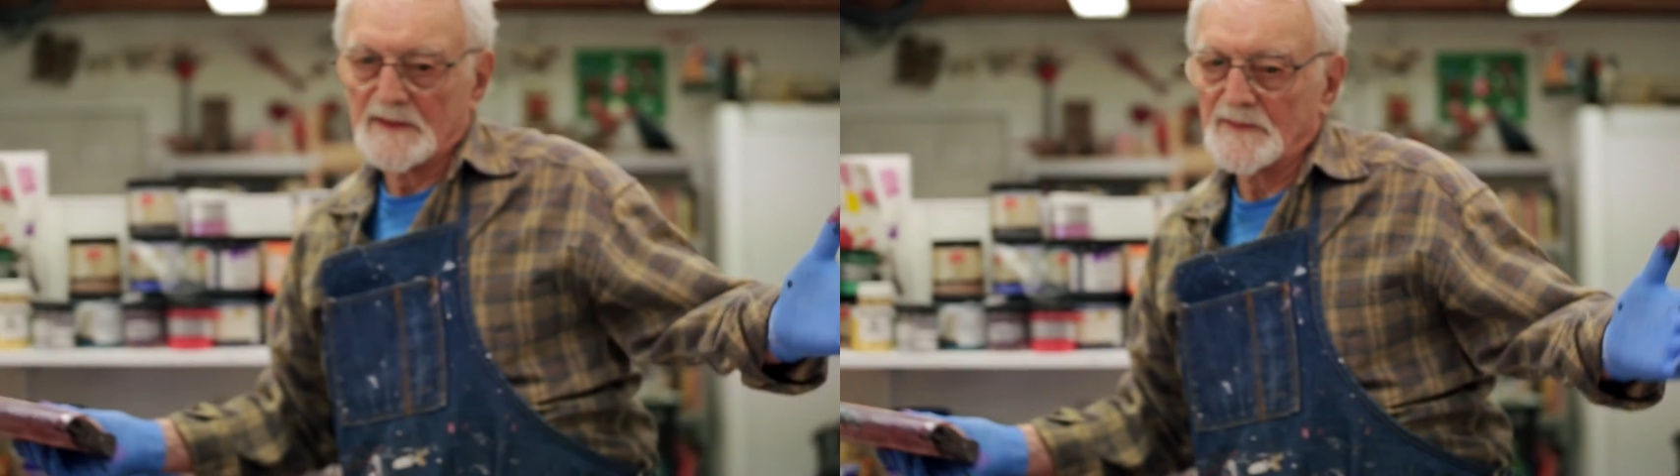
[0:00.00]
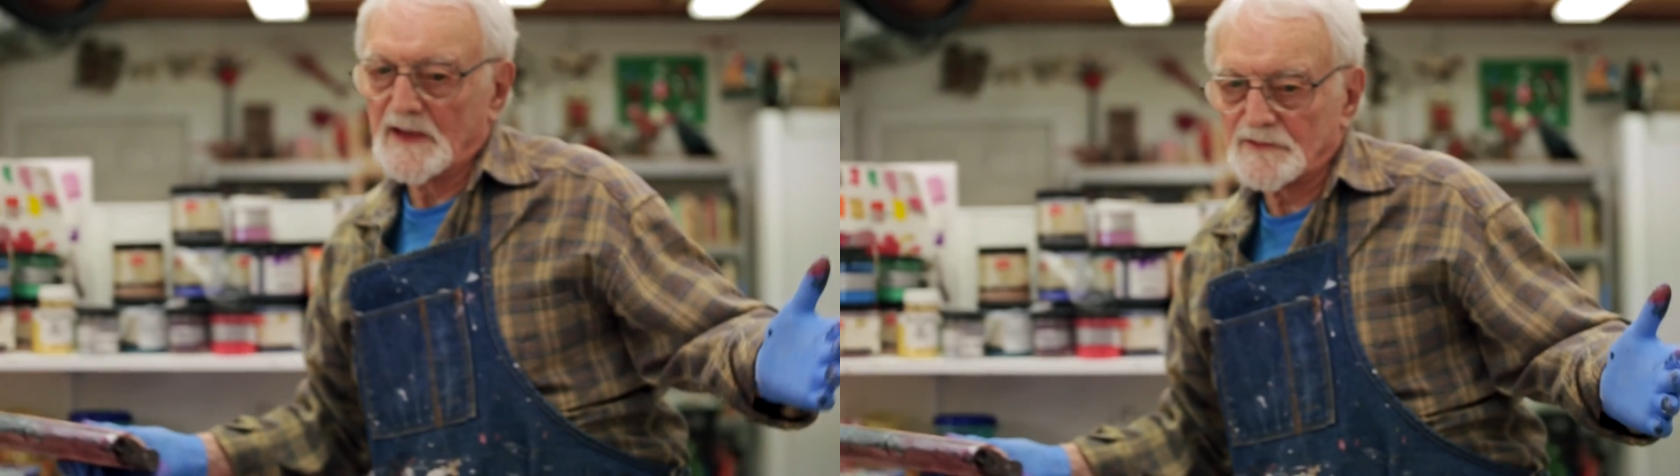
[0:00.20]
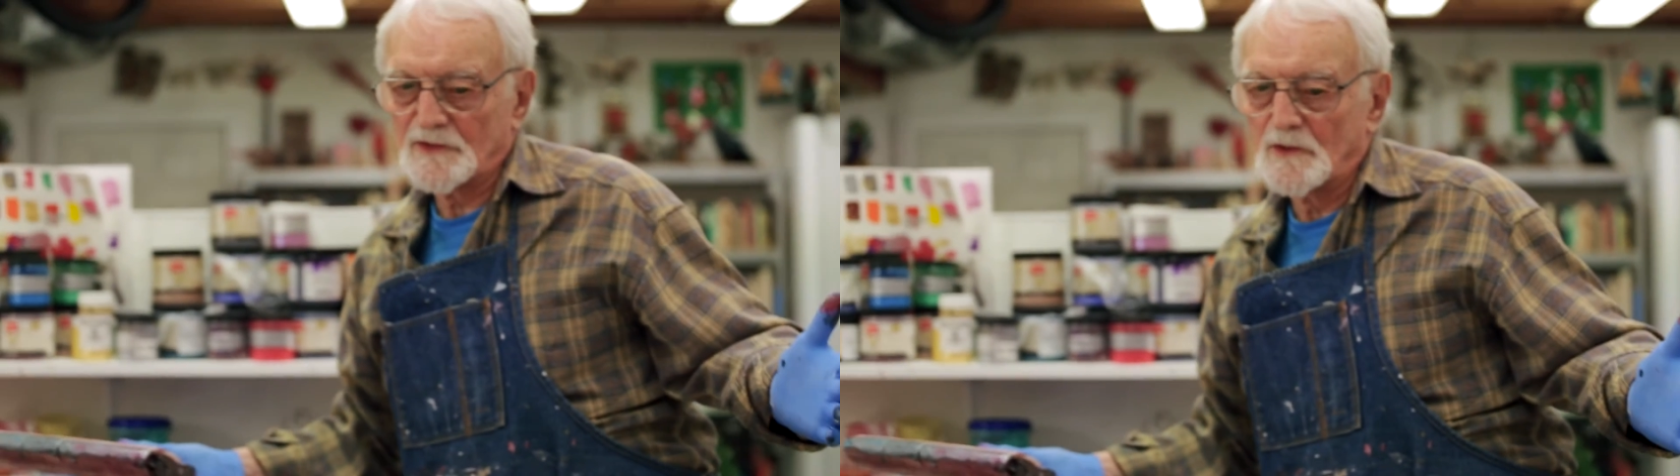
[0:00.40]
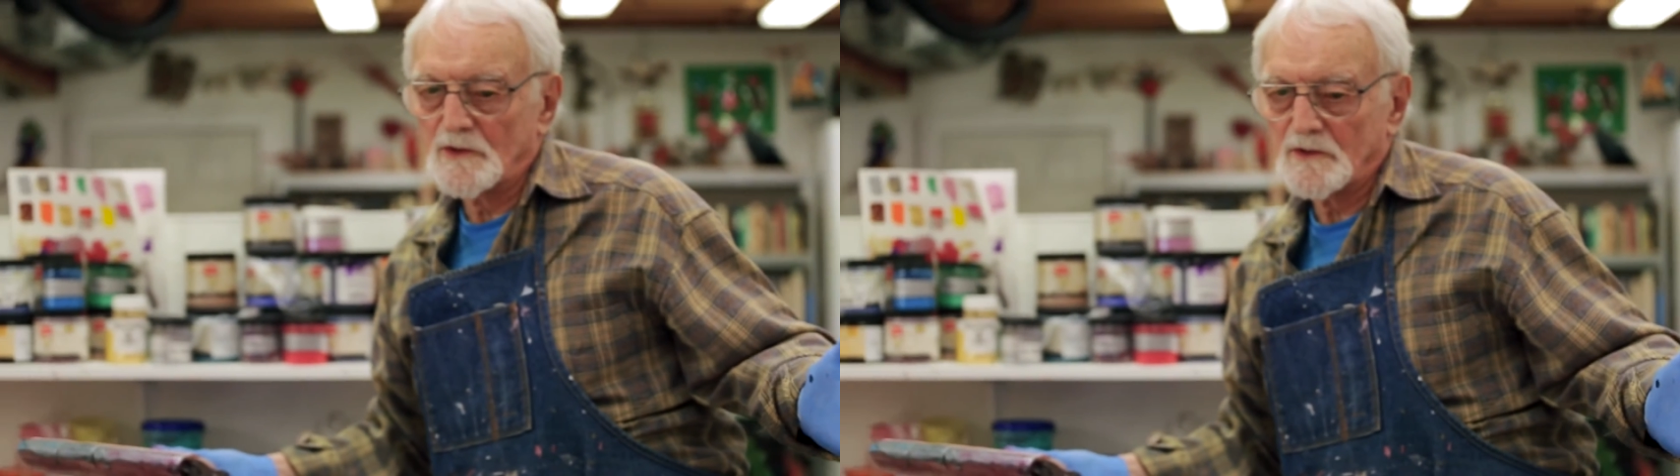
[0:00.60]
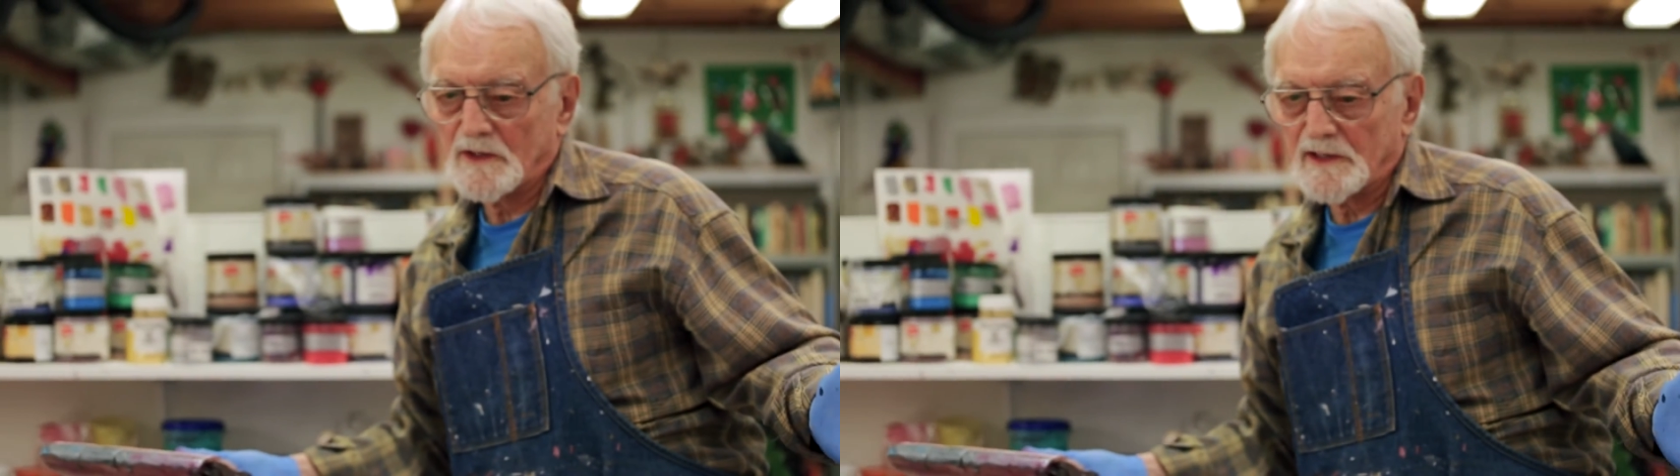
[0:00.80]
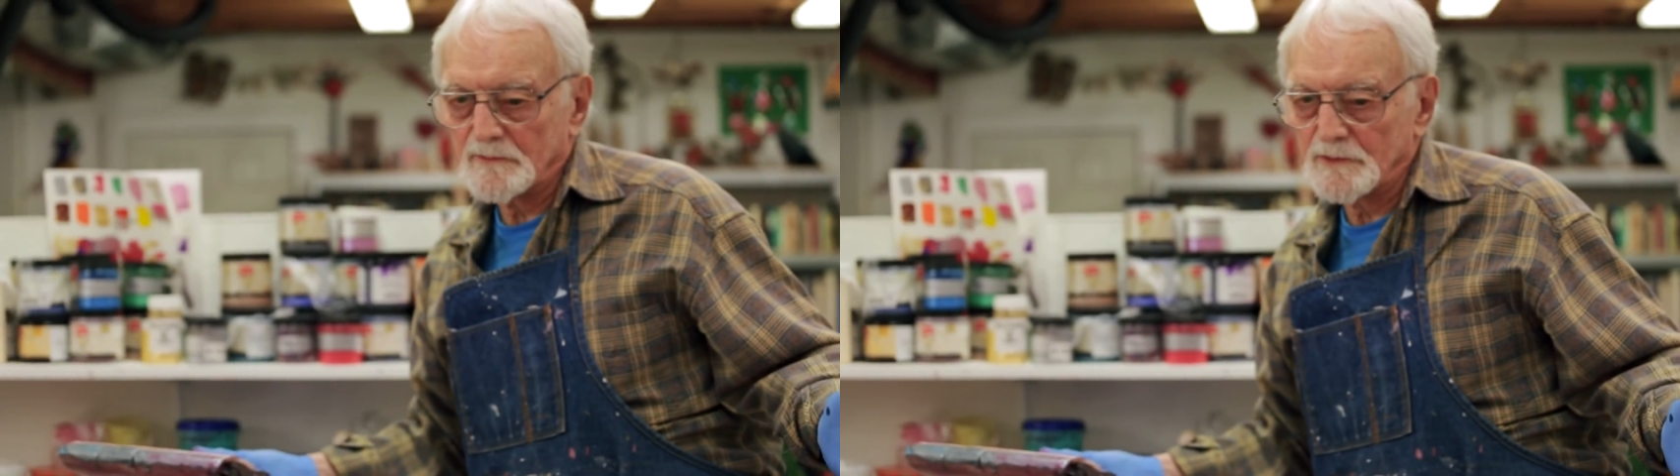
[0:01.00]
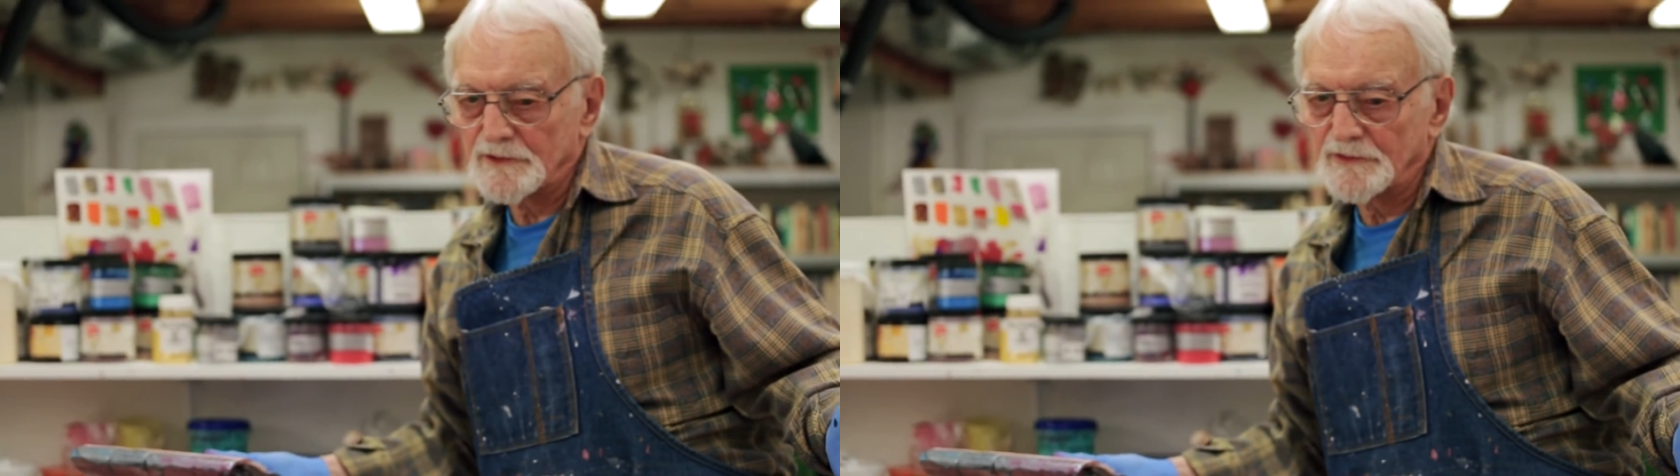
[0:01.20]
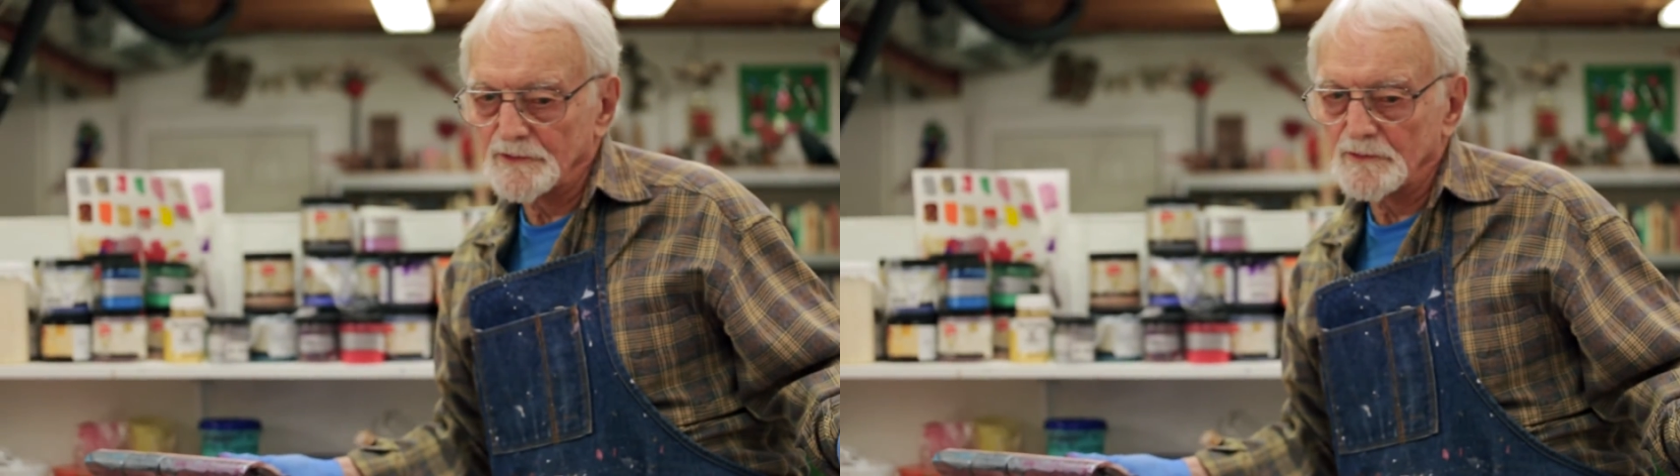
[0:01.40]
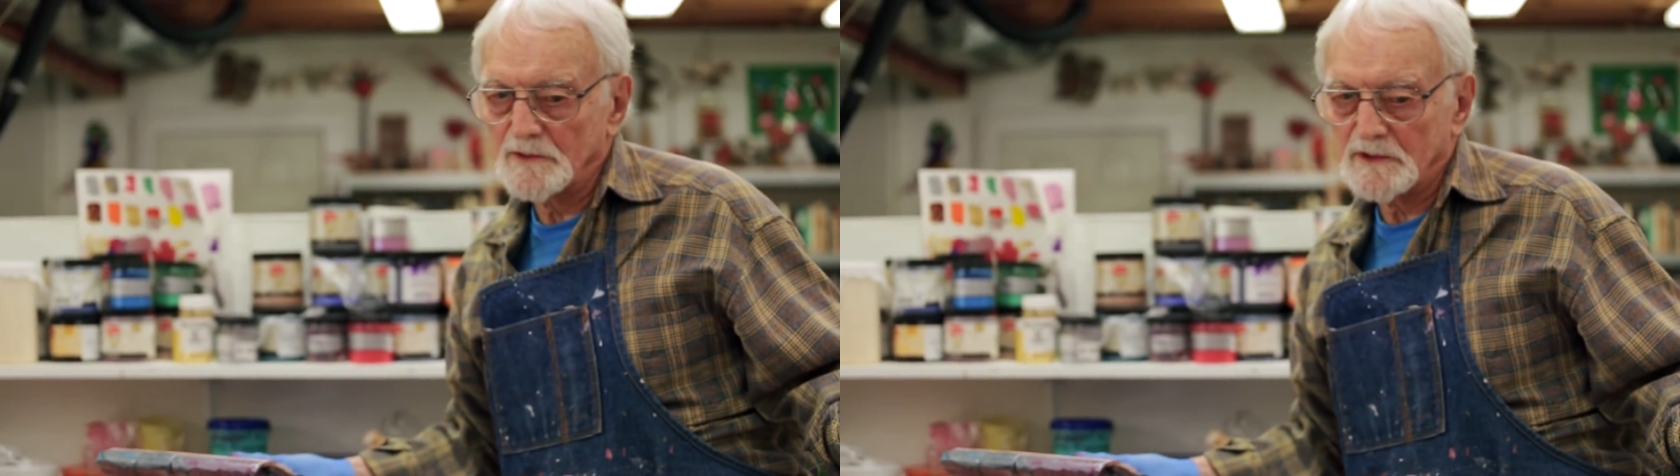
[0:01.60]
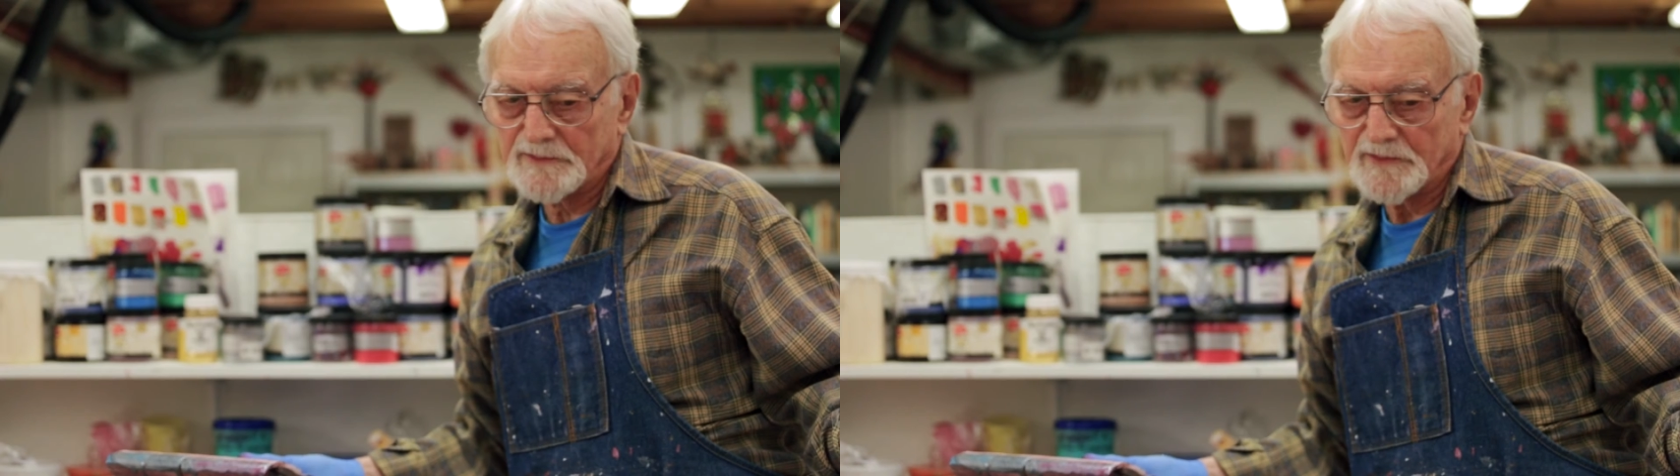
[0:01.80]
And that's all I would
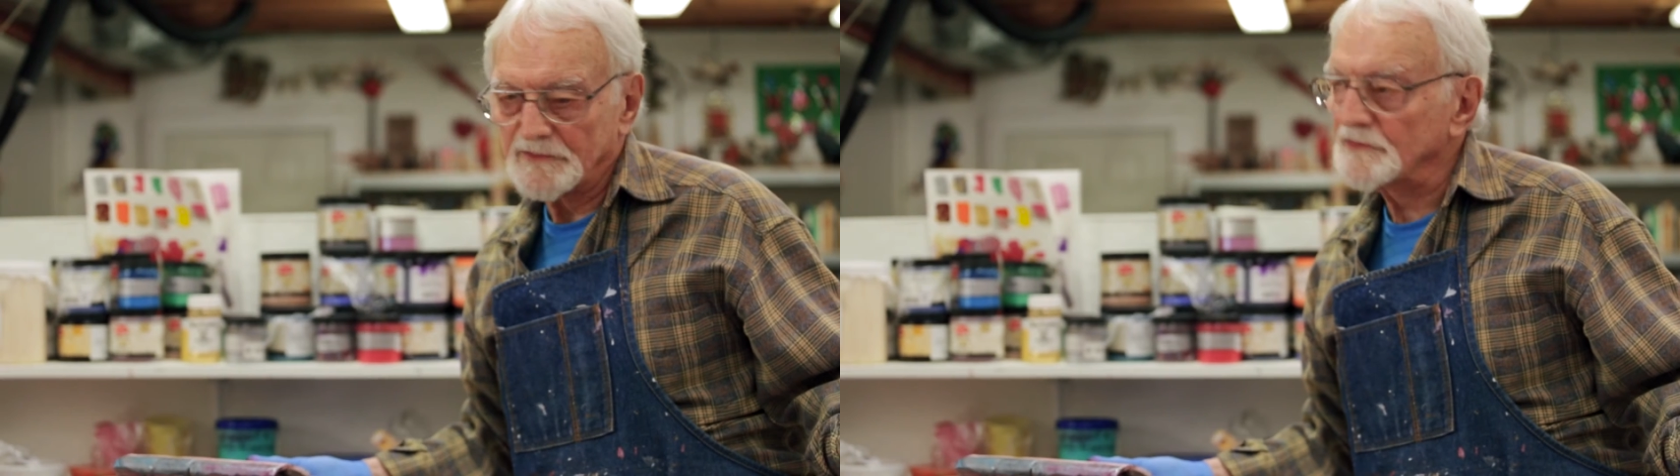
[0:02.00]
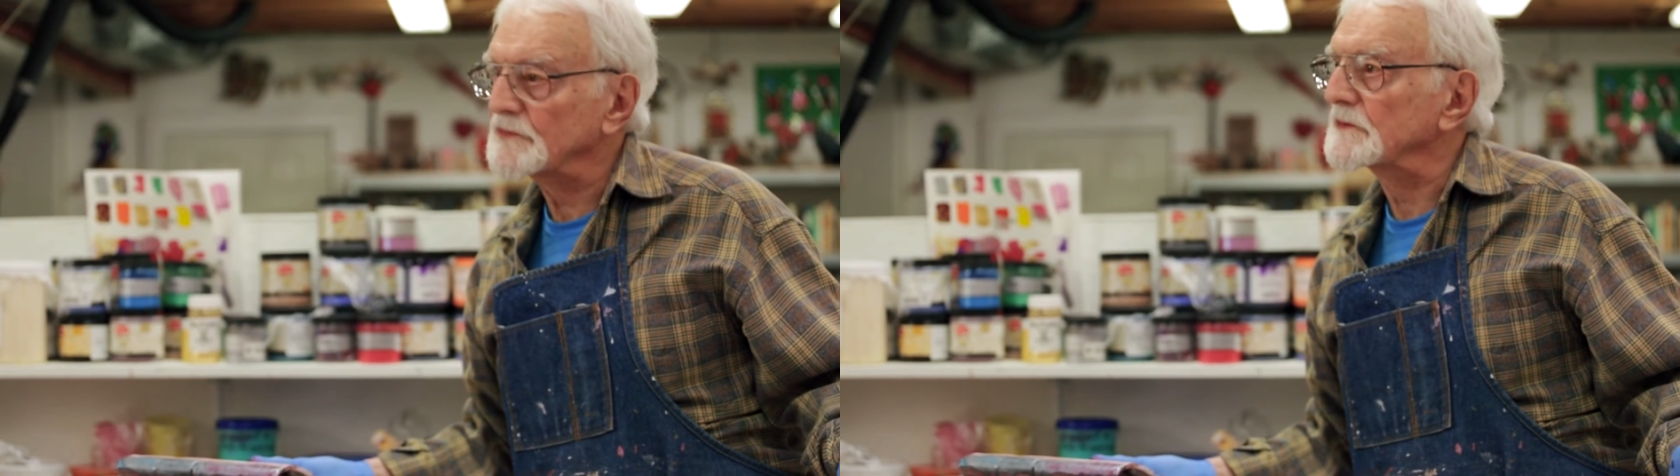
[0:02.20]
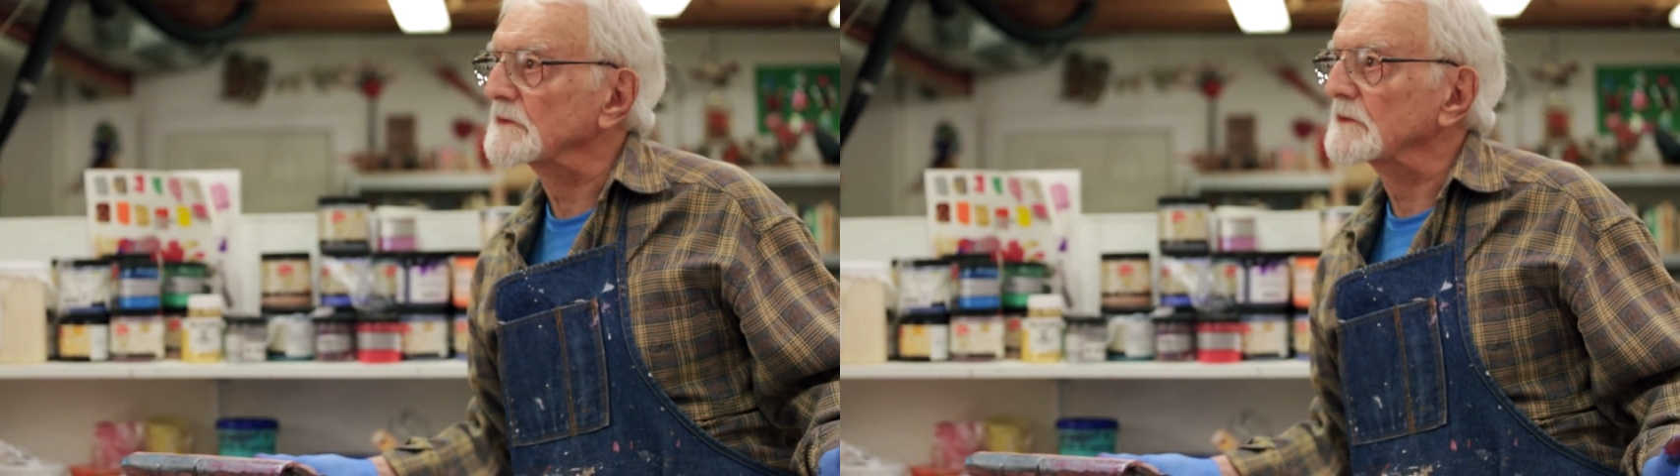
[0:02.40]
do on this